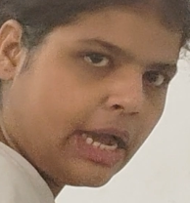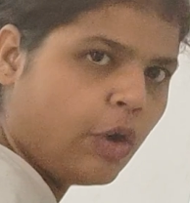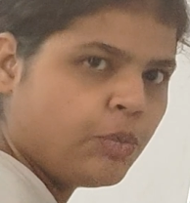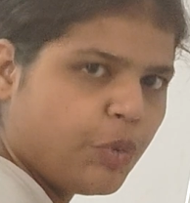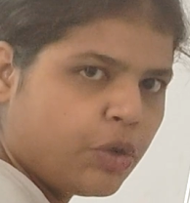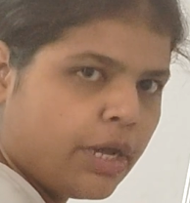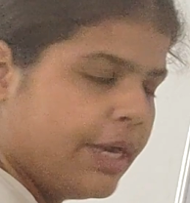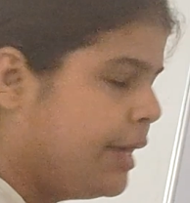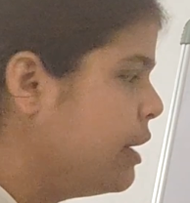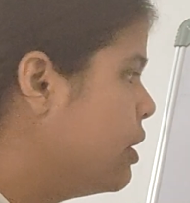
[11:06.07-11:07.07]
output
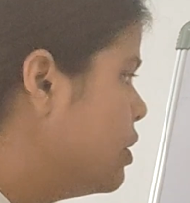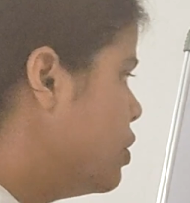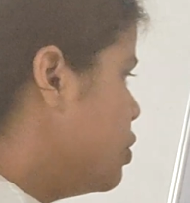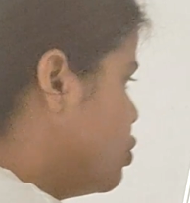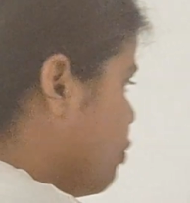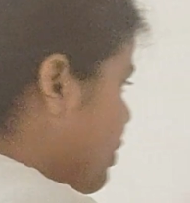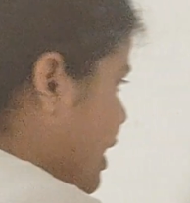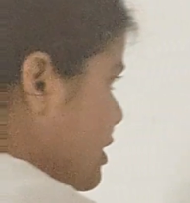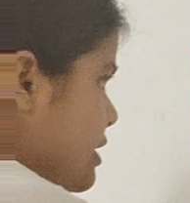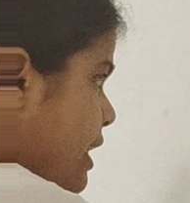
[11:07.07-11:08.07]
current. So
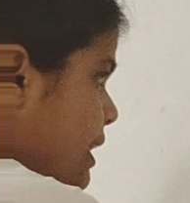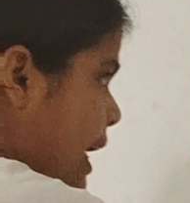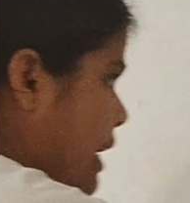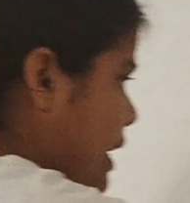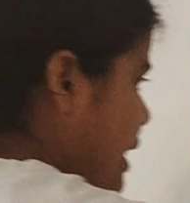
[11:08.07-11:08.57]
we can say that